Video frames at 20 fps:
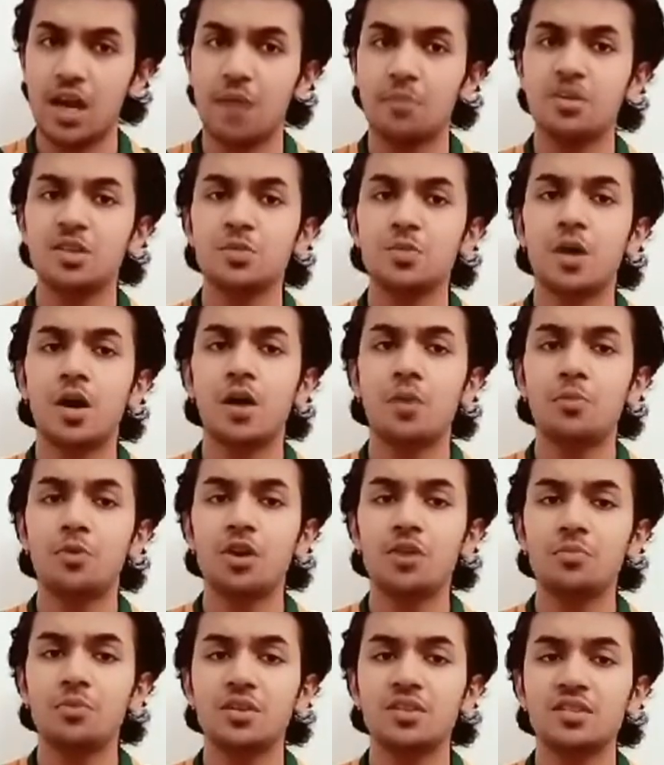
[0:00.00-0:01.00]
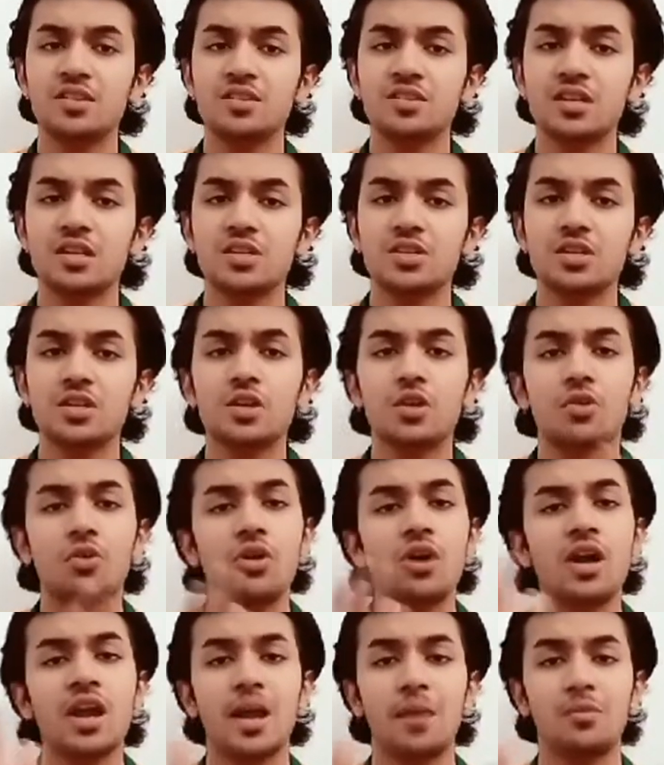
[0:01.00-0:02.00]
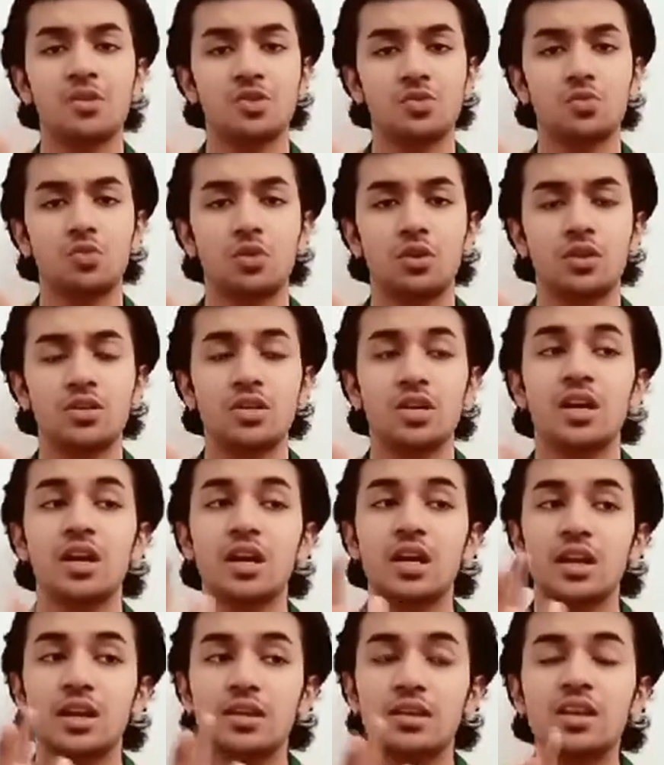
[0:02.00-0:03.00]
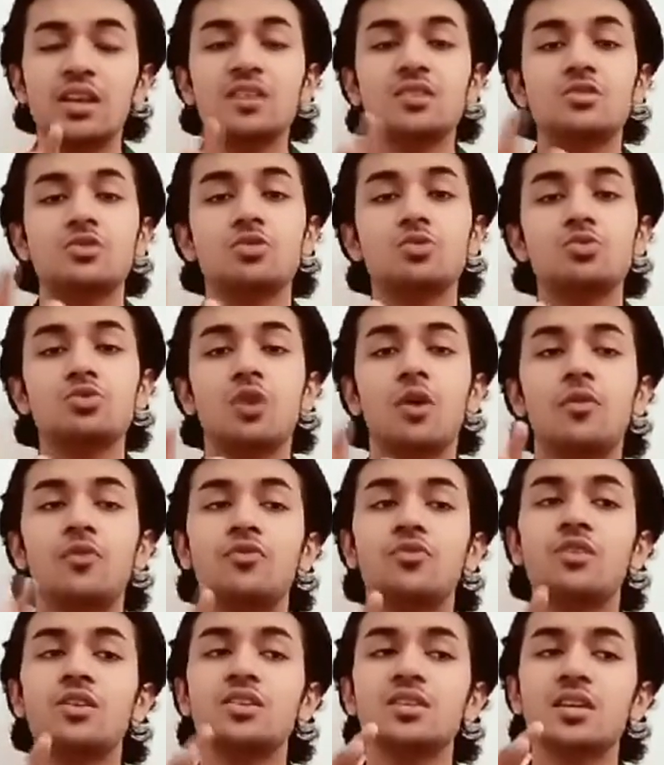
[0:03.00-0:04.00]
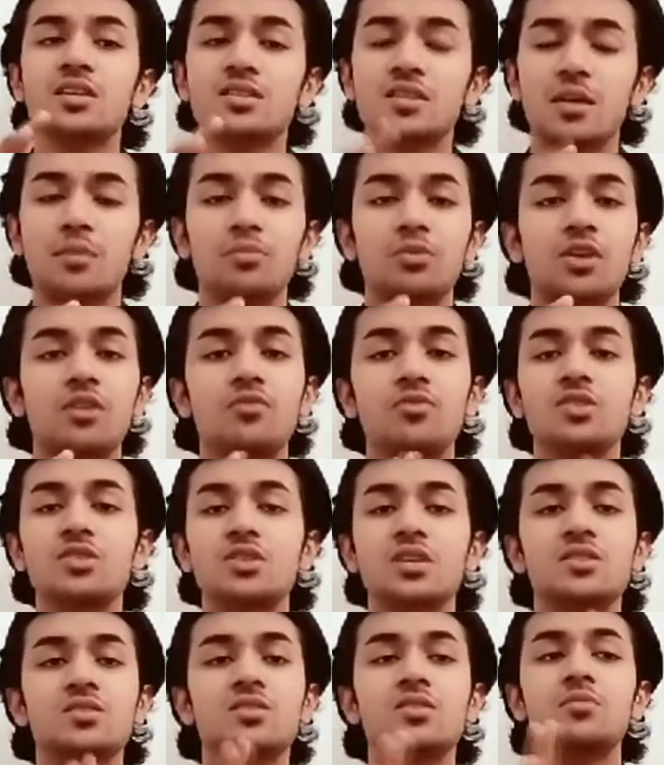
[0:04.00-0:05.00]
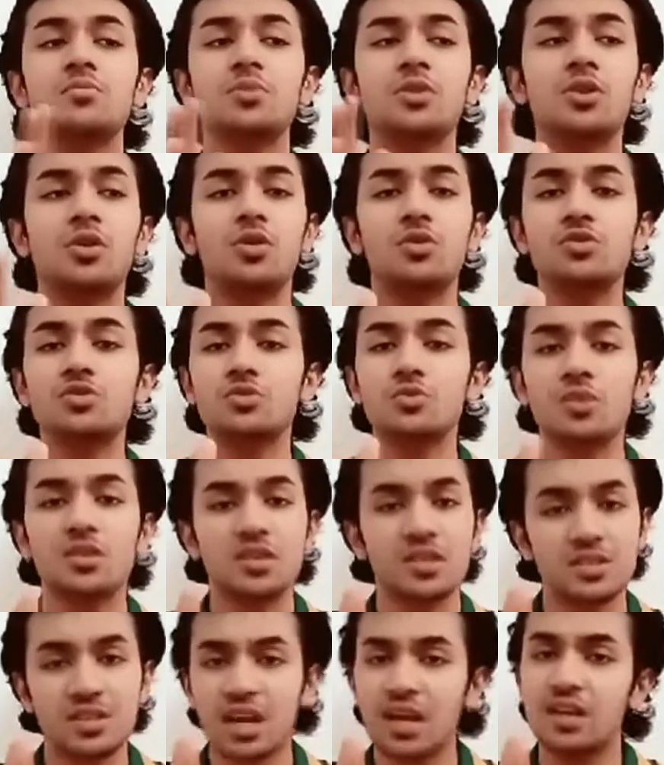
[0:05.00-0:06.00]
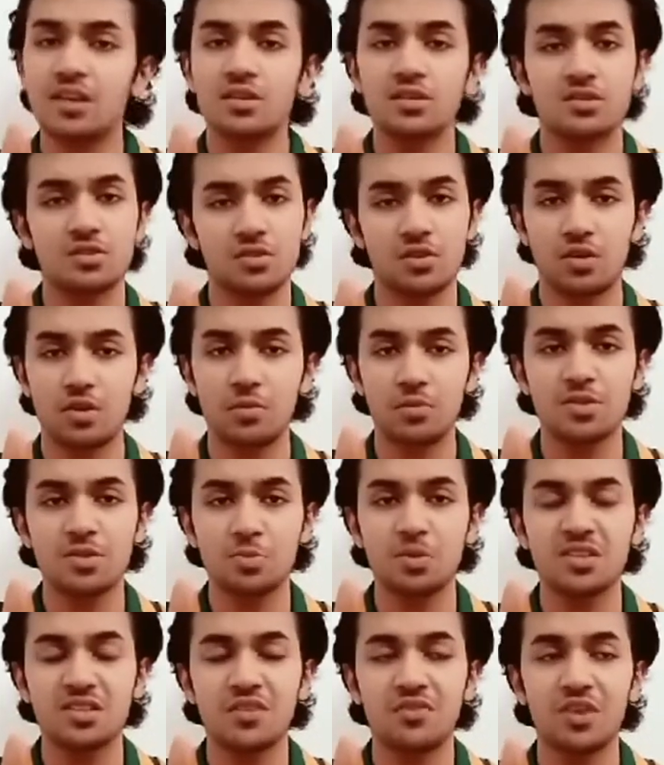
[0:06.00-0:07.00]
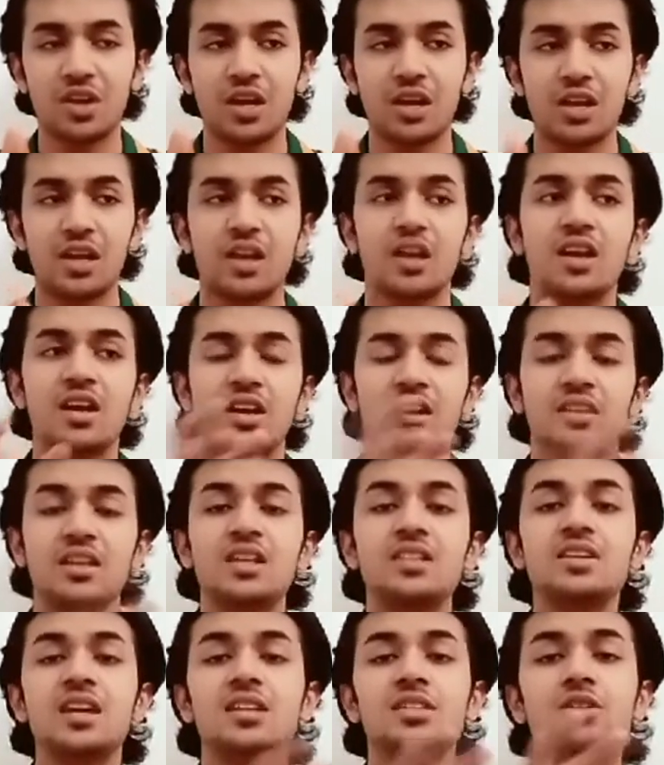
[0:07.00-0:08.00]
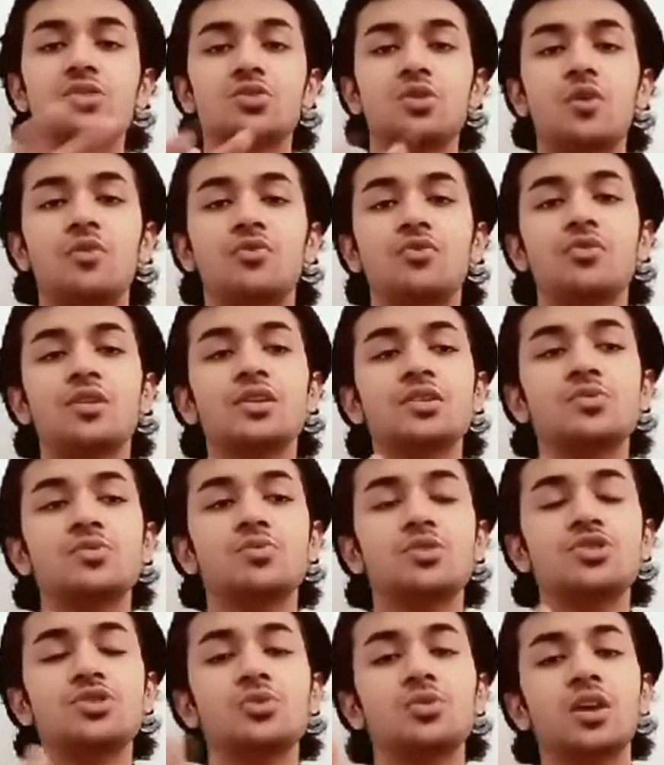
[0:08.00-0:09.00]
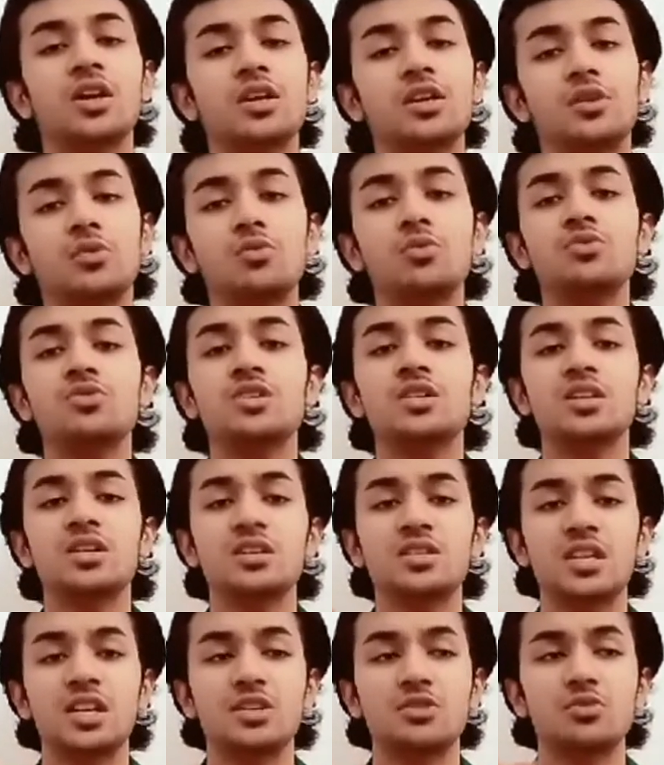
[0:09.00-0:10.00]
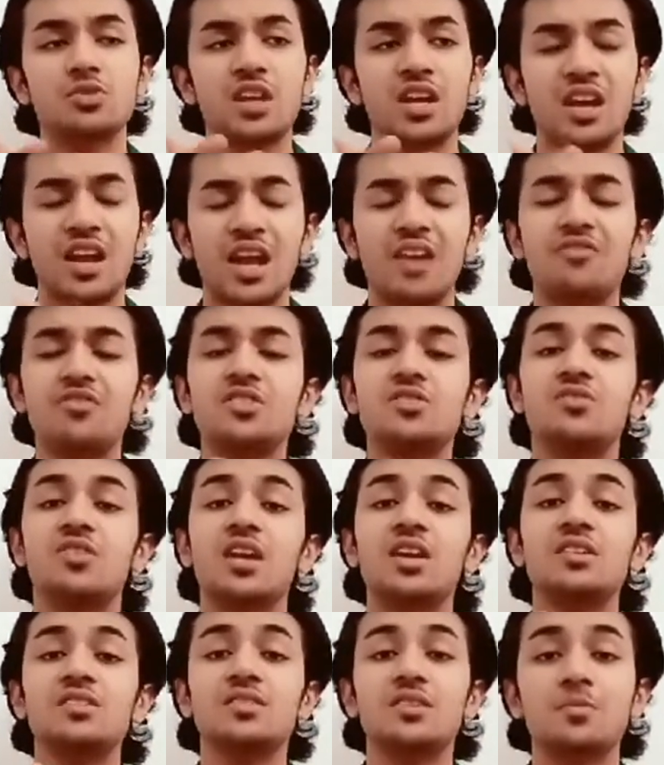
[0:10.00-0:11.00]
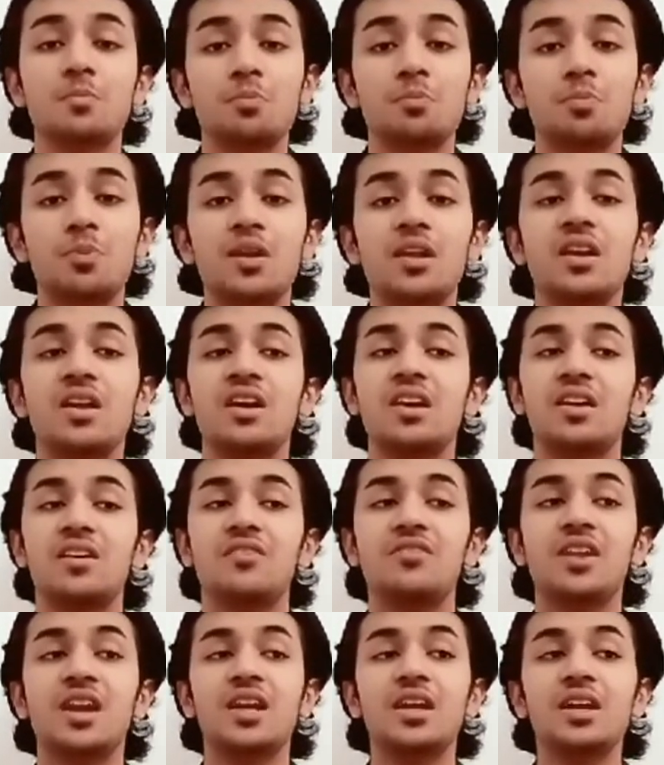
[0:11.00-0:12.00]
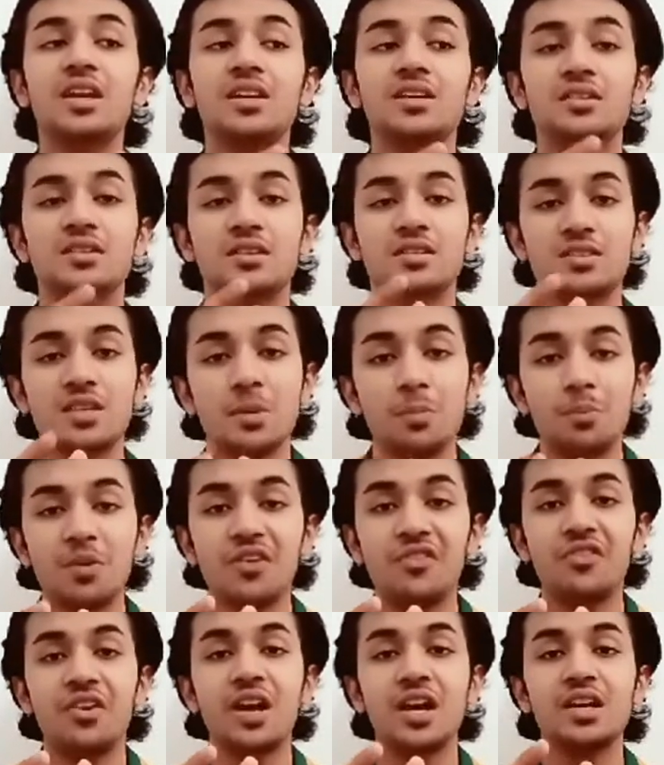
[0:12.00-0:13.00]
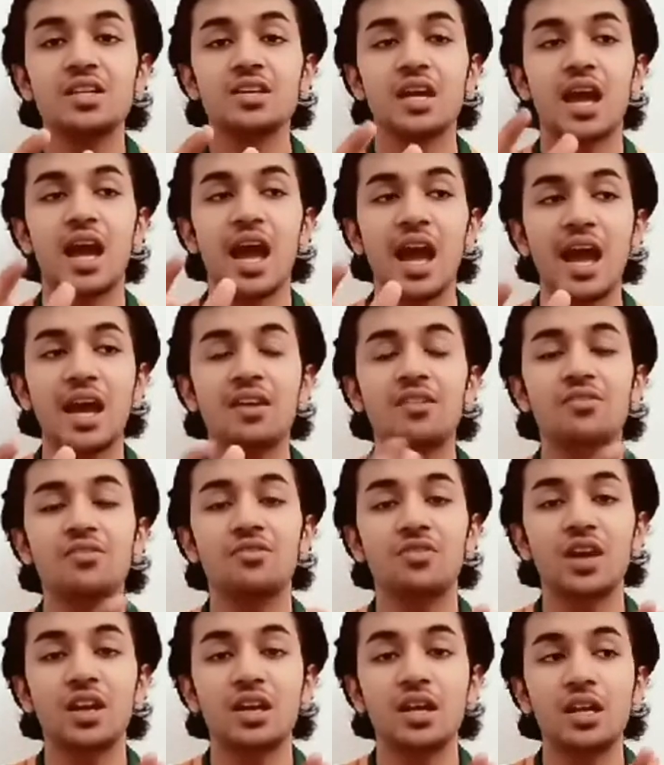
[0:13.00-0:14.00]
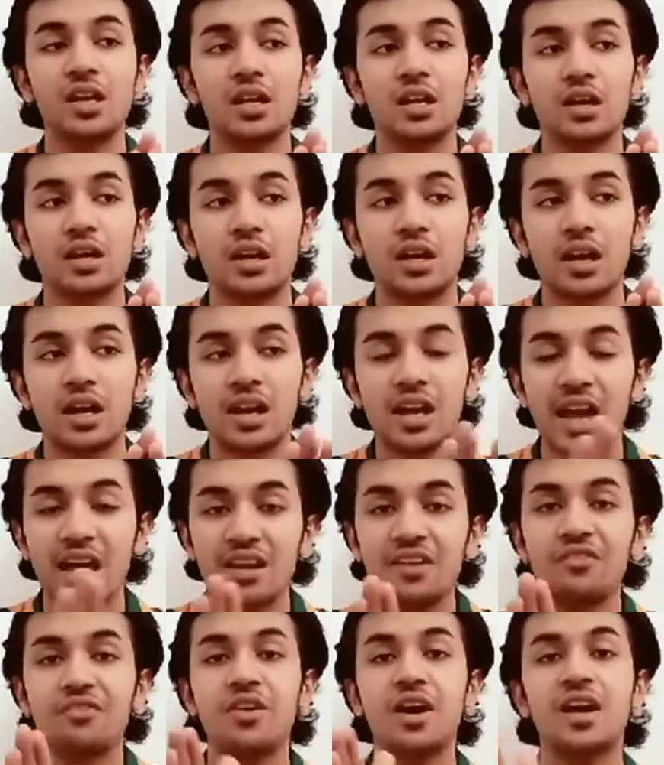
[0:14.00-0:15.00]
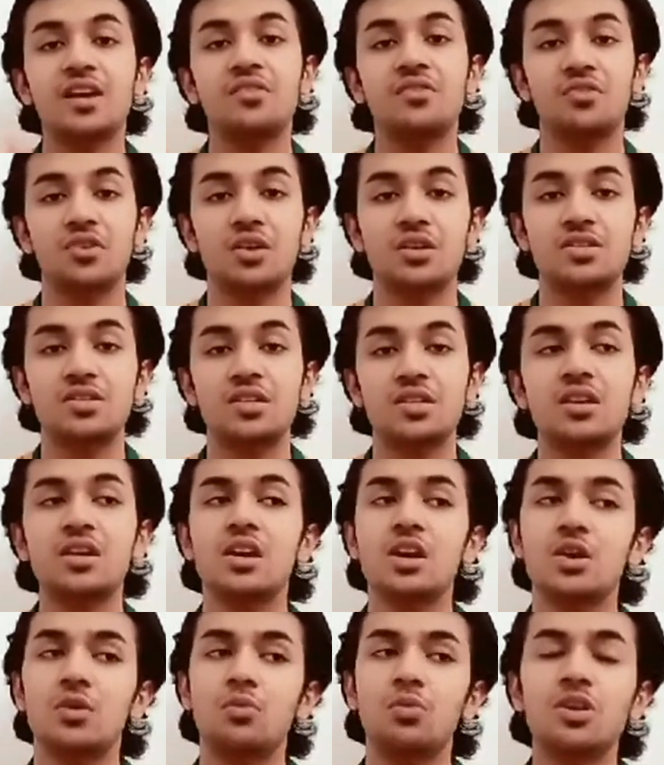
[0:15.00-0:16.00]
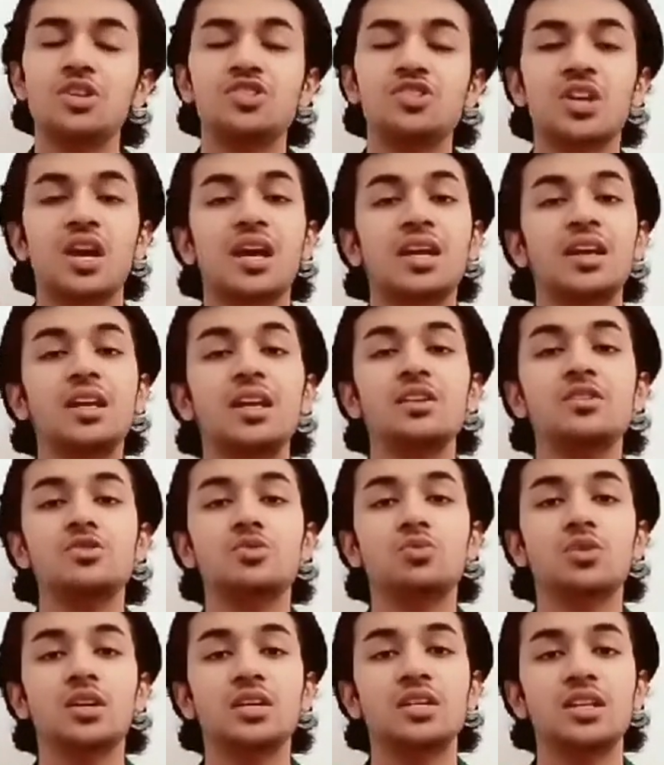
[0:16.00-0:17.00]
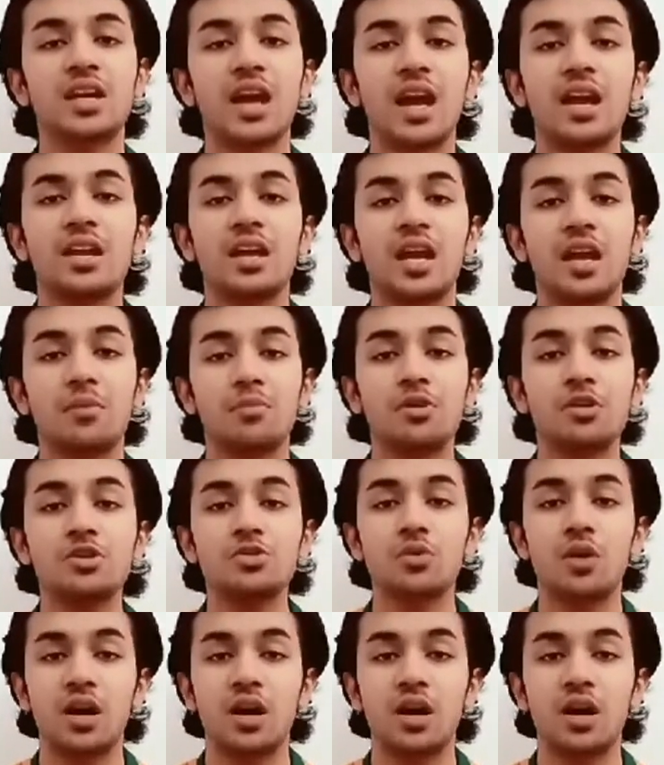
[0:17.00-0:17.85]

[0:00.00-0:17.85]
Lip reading: MS PowerPoint presentation or MS Word. These two softwares are something which doesn't belong to a designer specifically. These are the softwares which you can use in a day-to-day life. It's very simple, very simplified and very clarified version which any student can able to